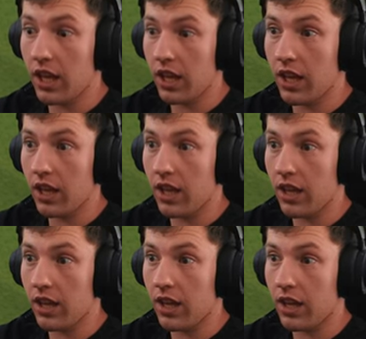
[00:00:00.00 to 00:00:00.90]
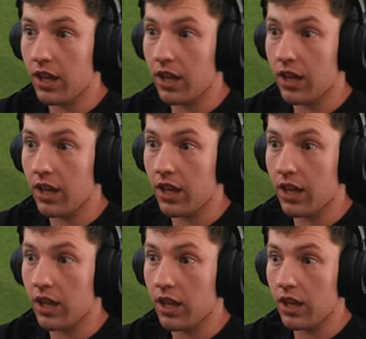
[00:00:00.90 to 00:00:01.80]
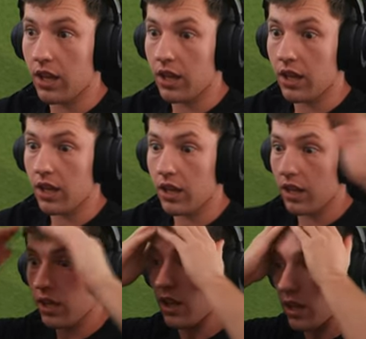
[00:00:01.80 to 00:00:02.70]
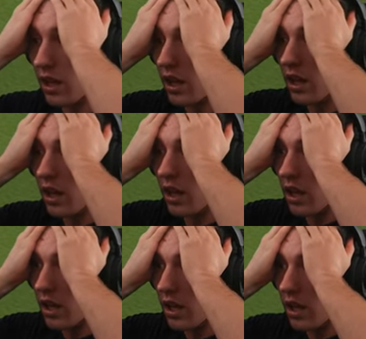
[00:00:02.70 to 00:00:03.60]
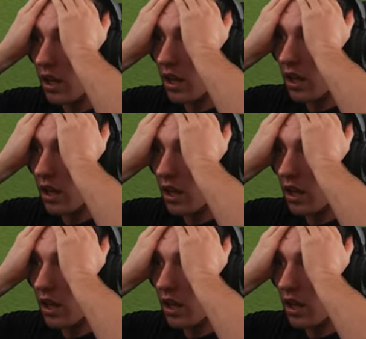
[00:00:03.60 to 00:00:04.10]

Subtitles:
(no one is talking)